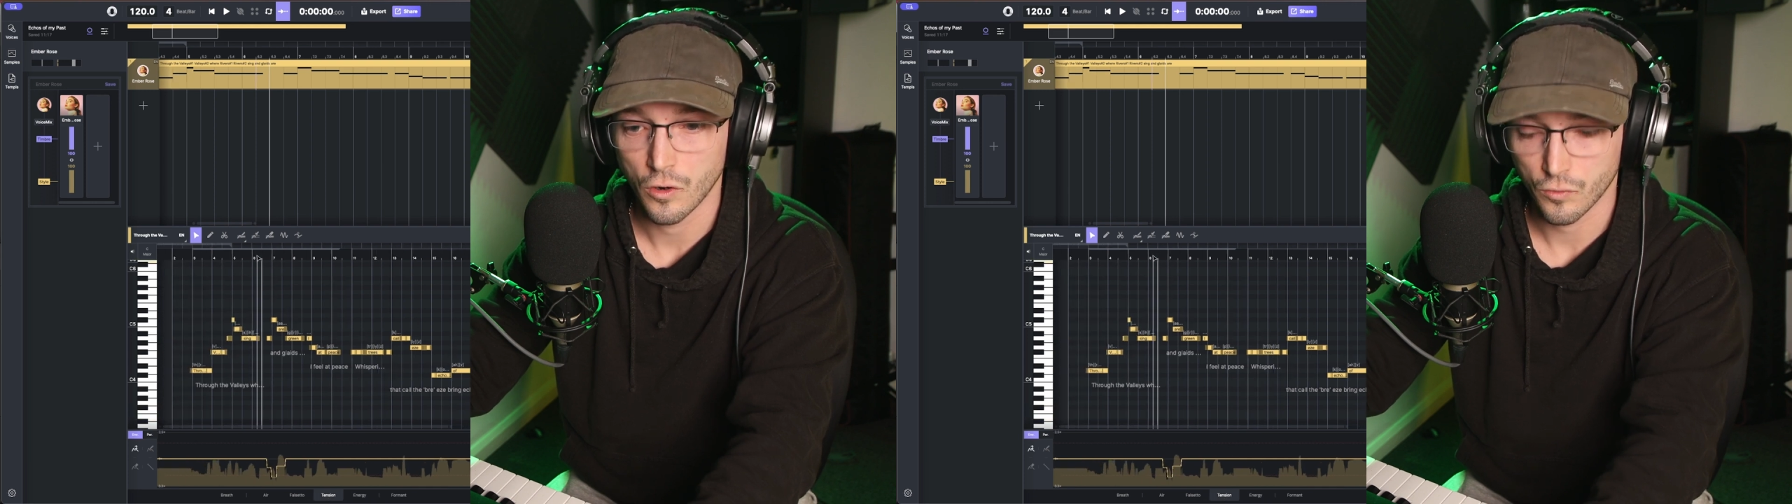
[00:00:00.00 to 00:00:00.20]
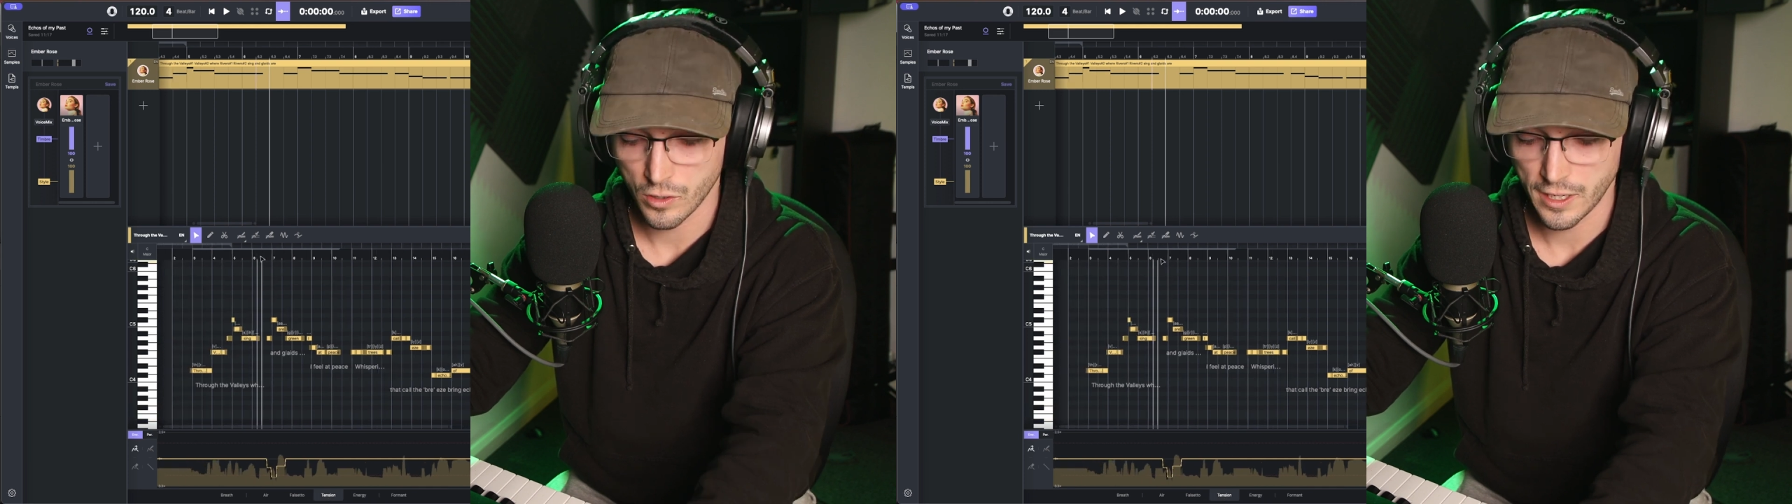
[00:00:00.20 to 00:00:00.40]

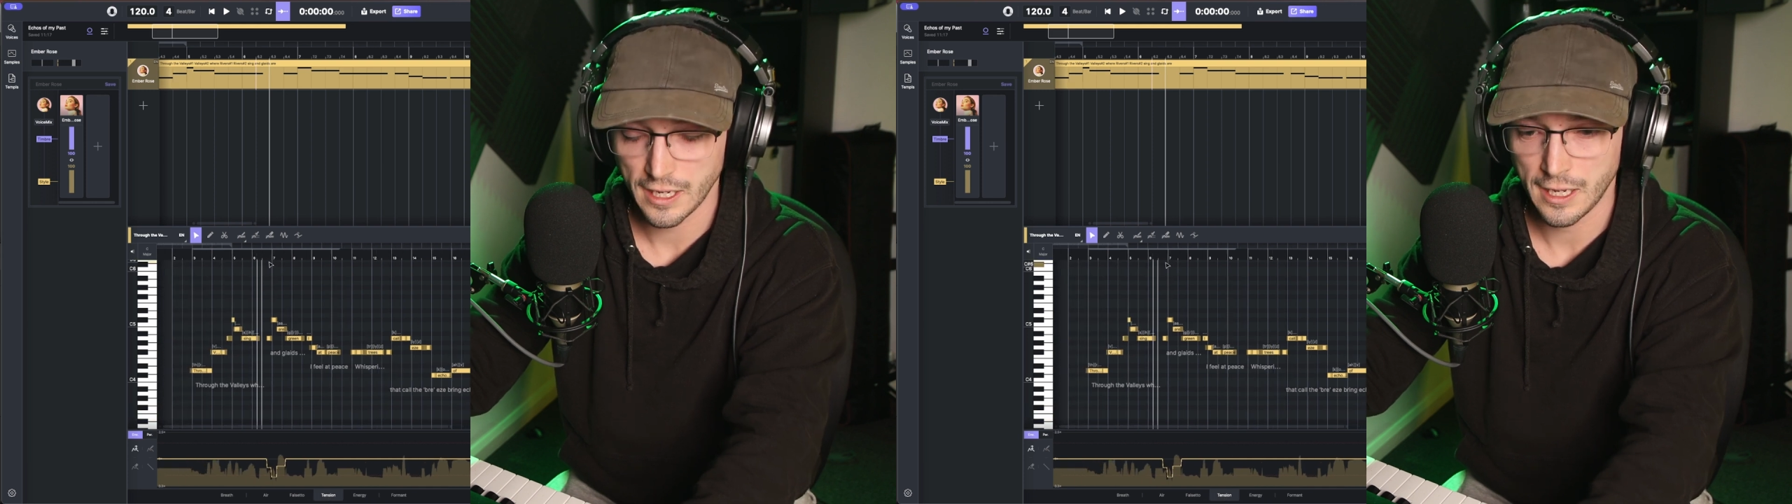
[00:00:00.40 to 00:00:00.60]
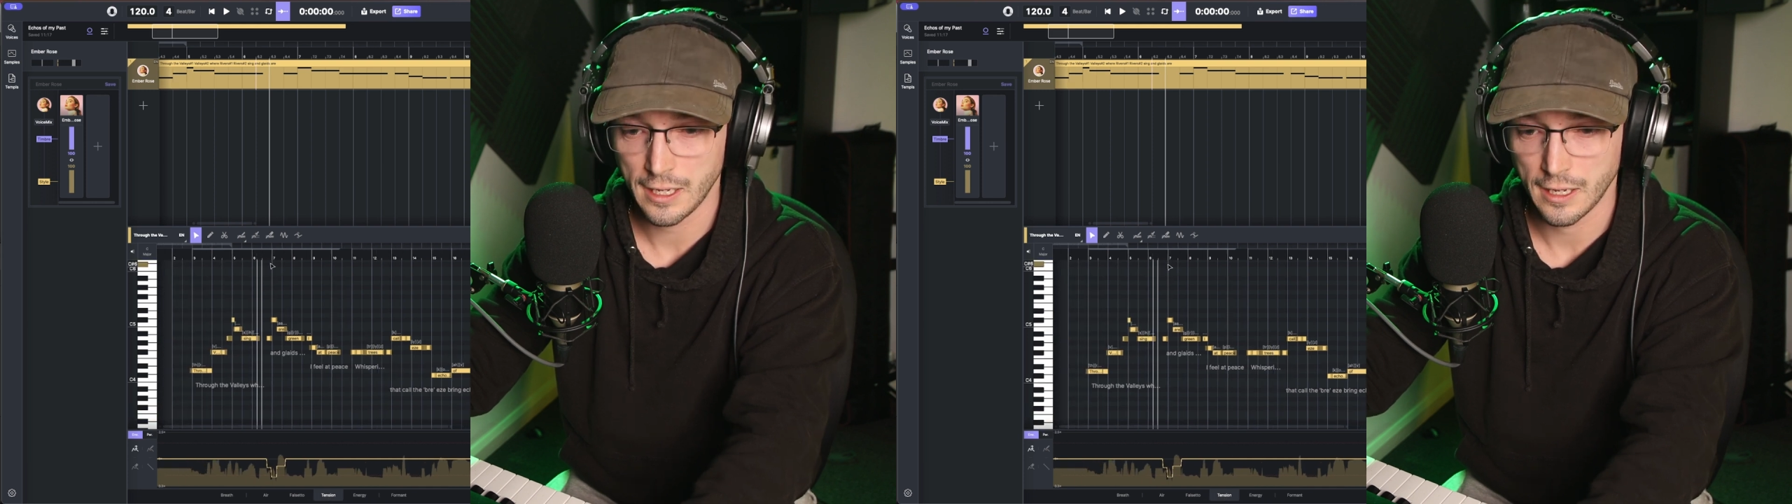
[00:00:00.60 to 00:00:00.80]

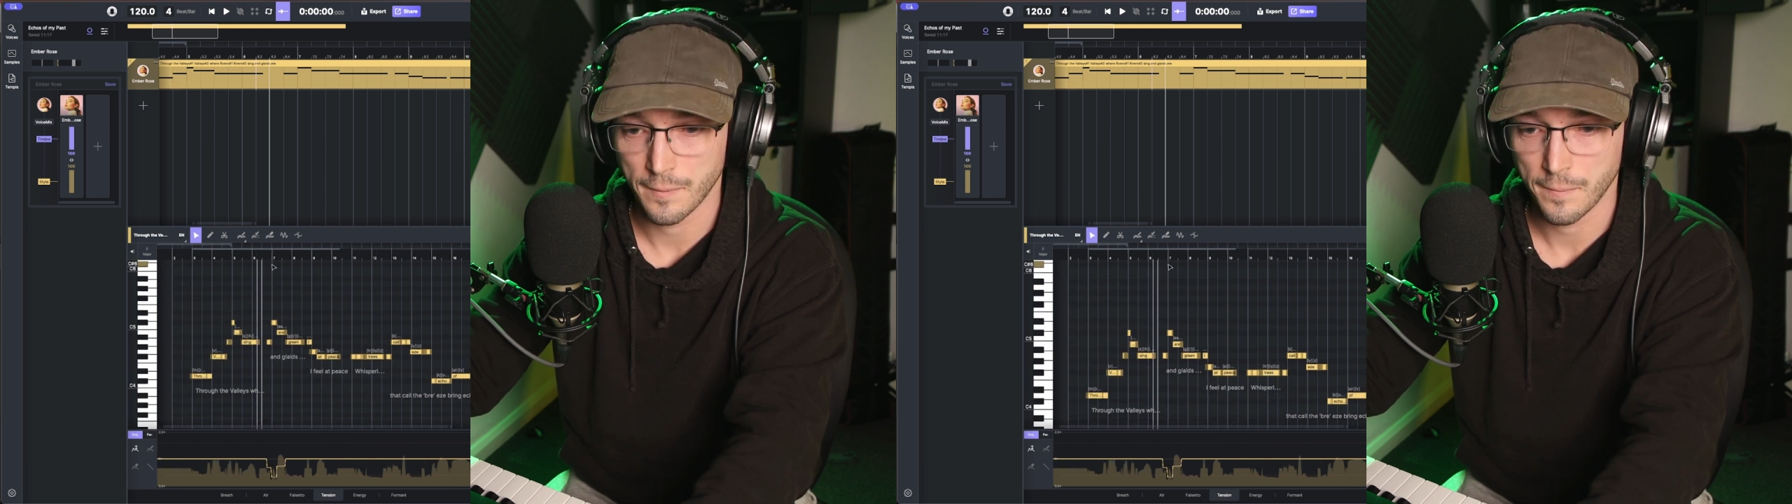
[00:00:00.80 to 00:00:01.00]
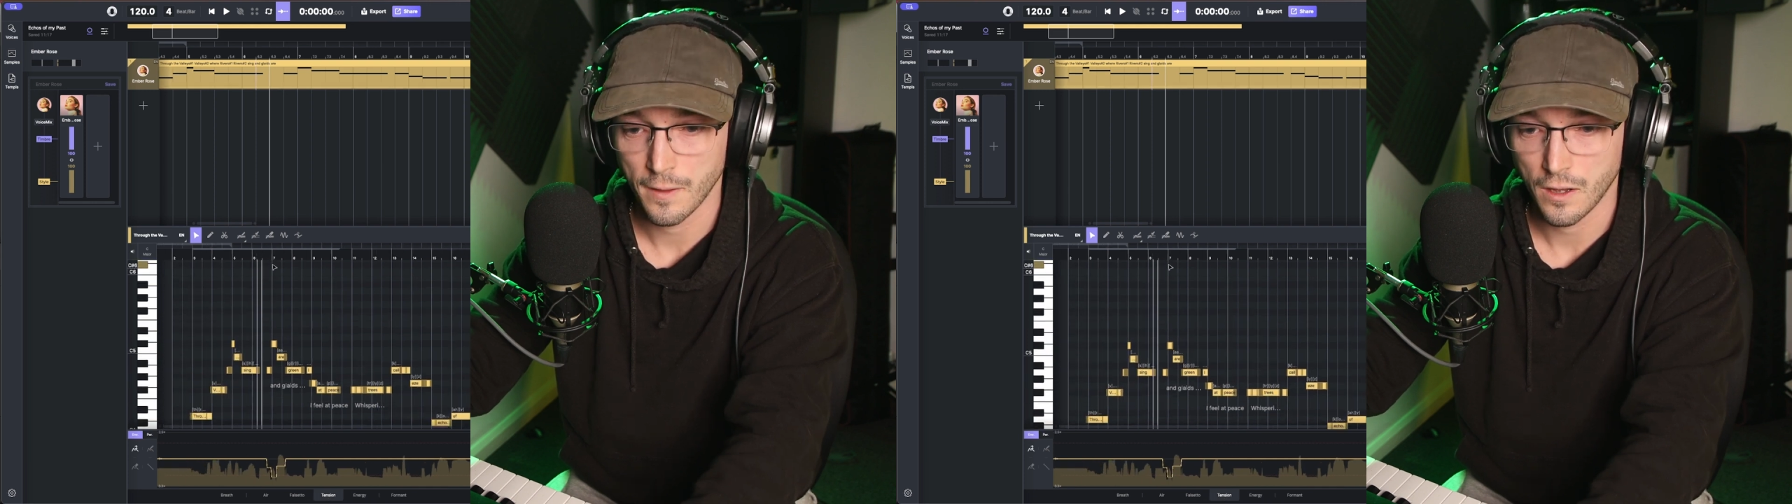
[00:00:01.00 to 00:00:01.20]
Right
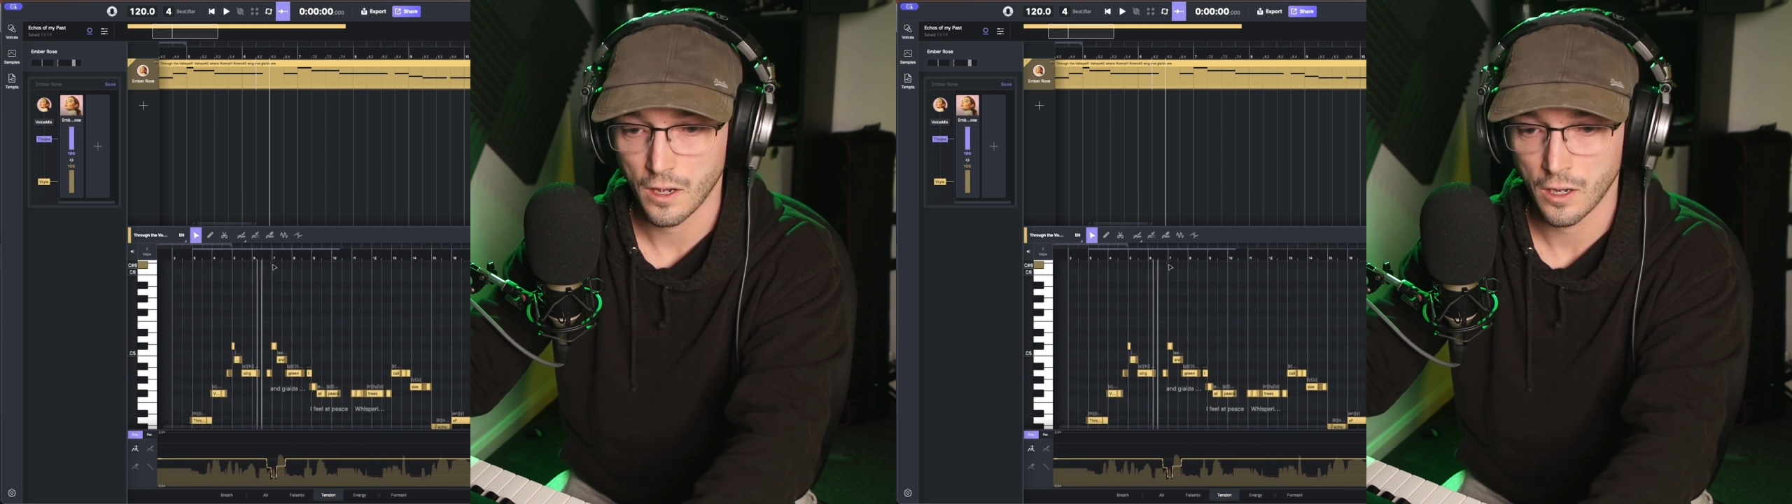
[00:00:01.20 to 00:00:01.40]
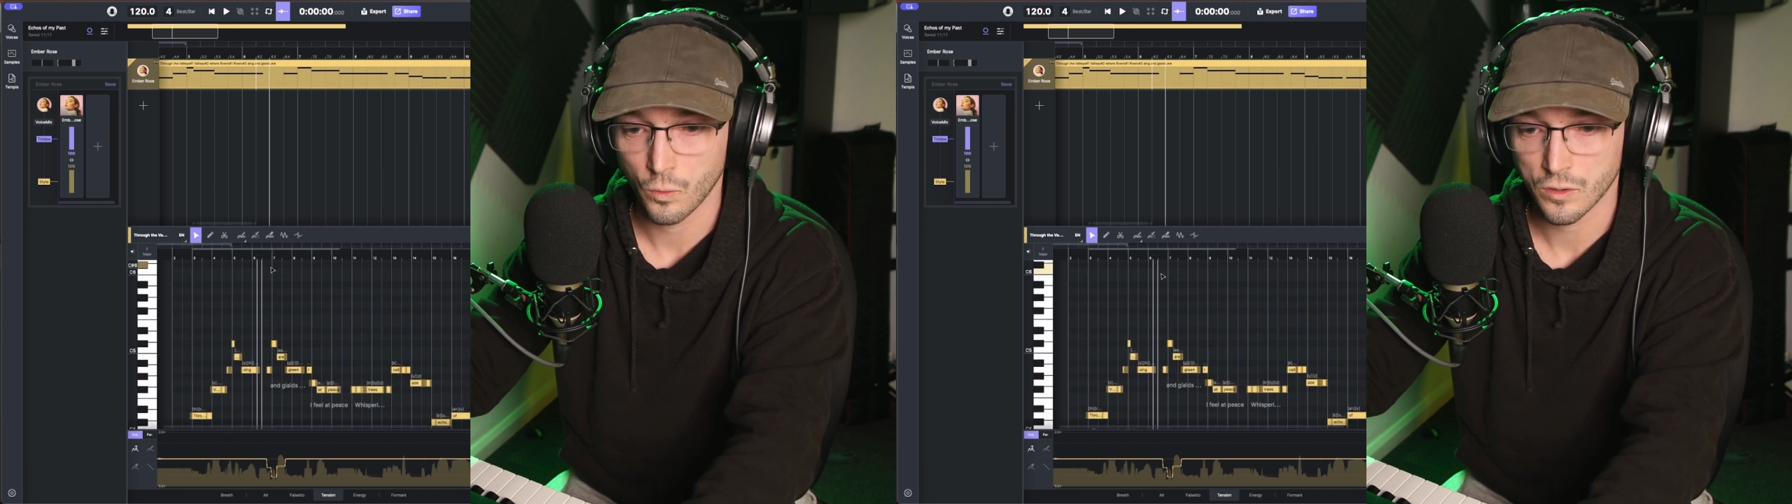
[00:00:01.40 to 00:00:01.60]
here,
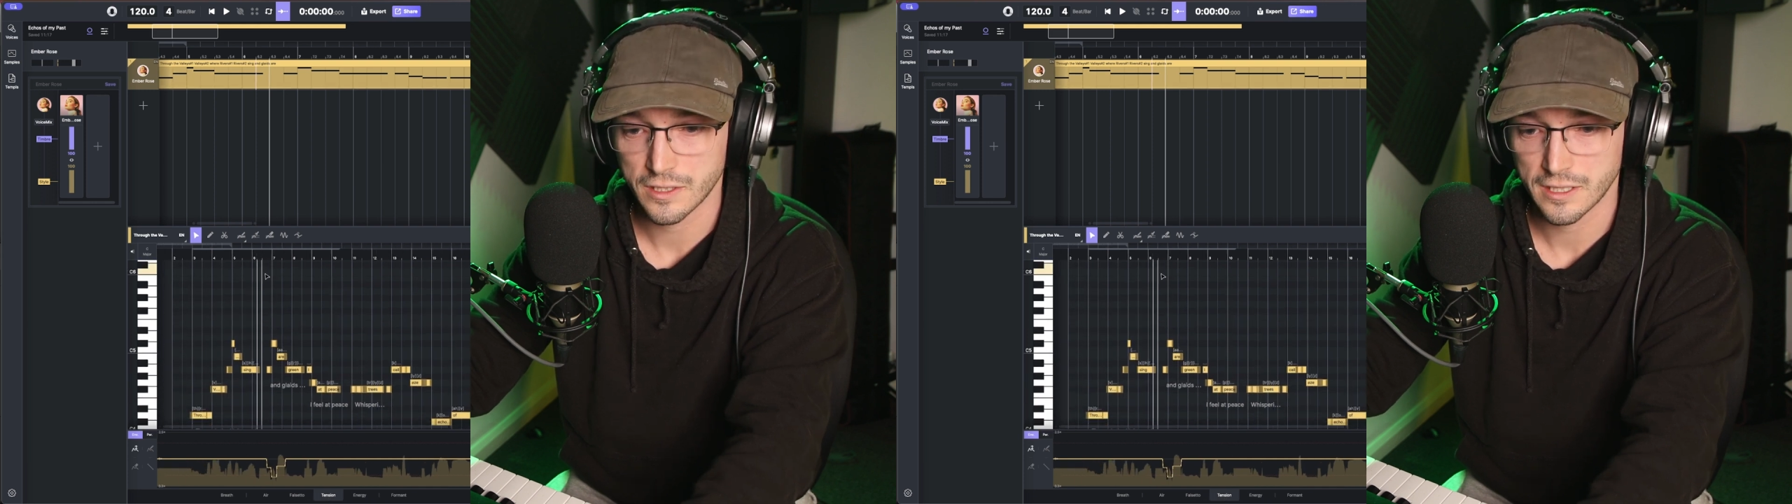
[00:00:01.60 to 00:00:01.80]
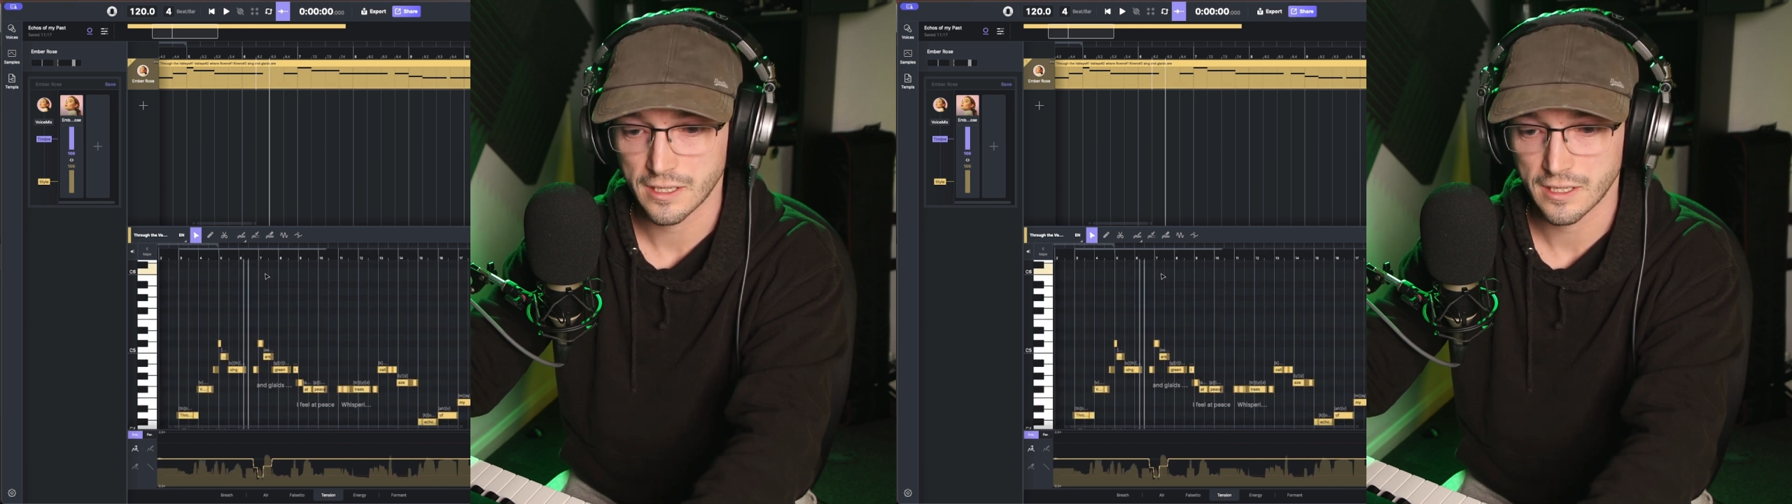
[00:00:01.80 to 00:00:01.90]
I wanted